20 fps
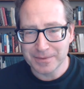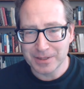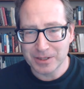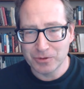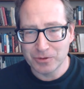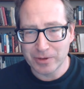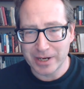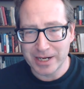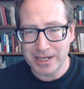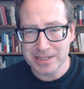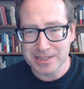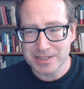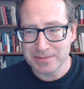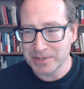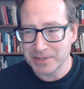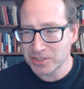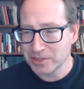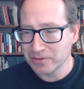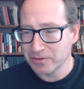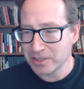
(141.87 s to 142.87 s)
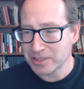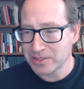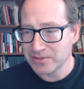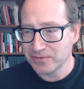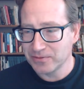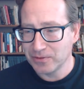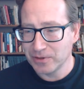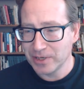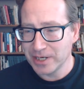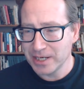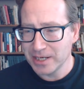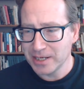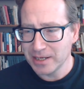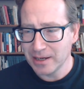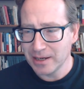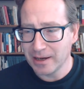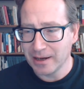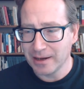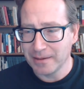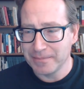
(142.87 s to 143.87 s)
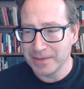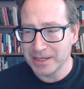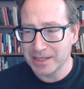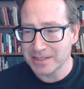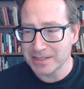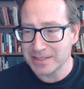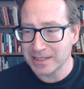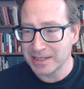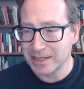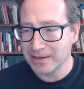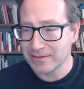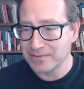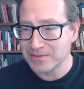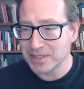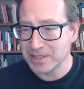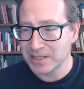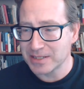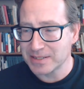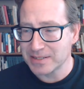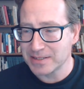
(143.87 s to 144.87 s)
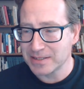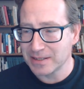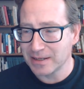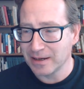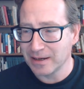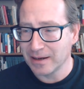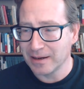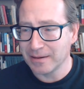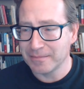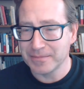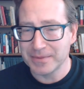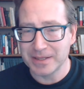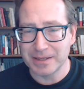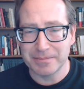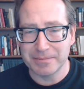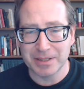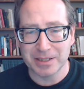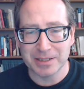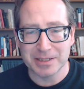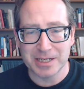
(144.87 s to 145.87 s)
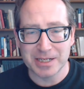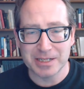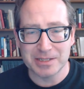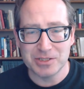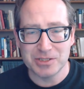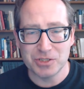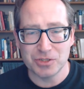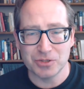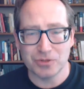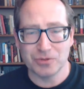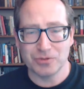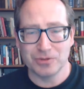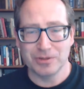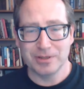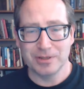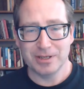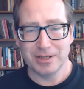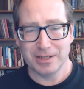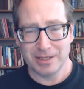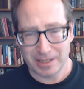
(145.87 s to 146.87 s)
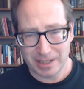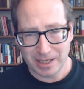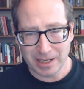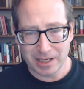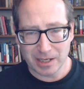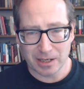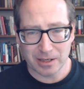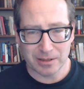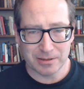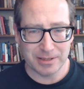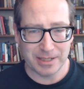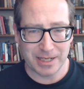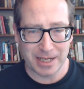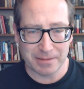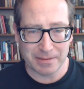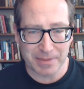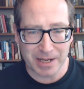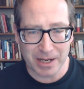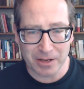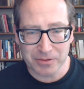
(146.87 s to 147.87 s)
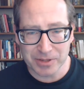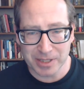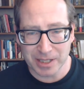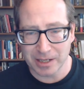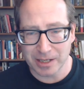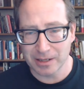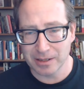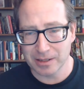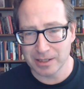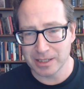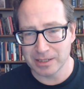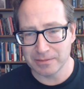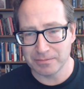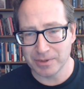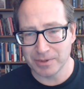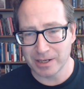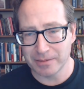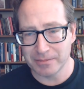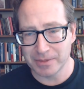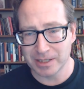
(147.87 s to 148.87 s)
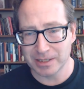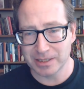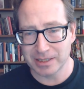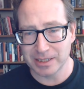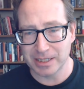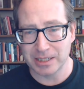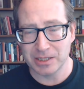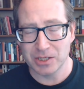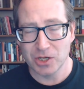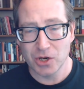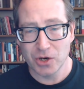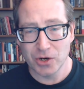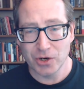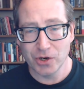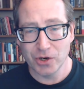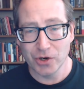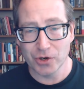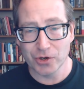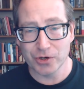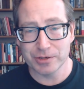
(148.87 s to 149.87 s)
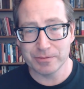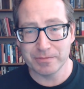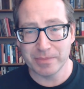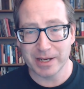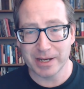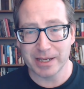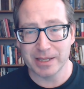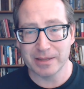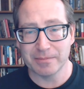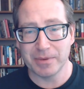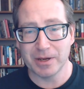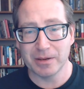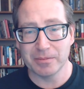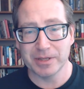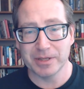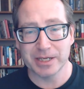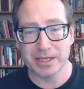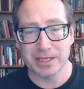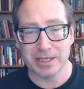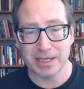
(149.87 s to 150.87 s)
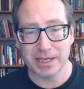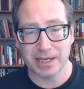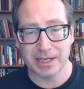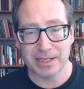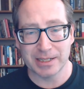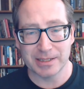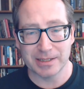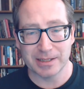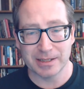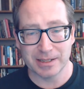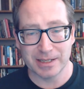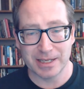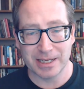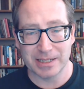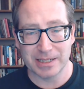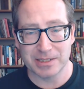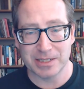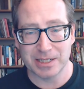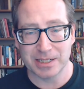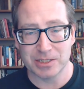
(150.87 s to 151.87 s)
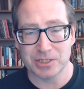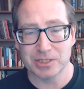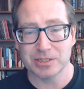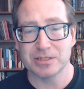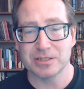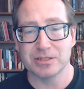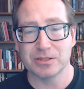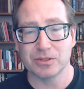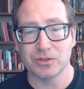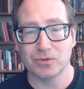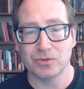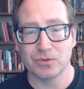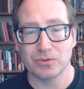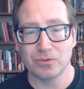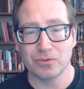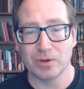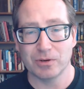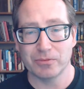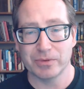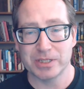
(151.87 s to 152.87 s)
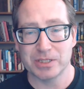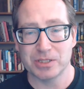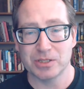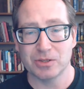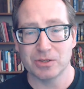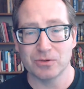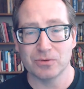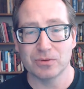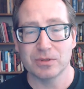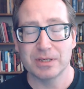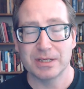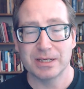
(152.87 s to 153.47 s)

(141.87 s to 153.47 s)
great, especially when it's free, because it gives us the ability to get our name out there, get it prominently heard by the public, and get attention to what we do.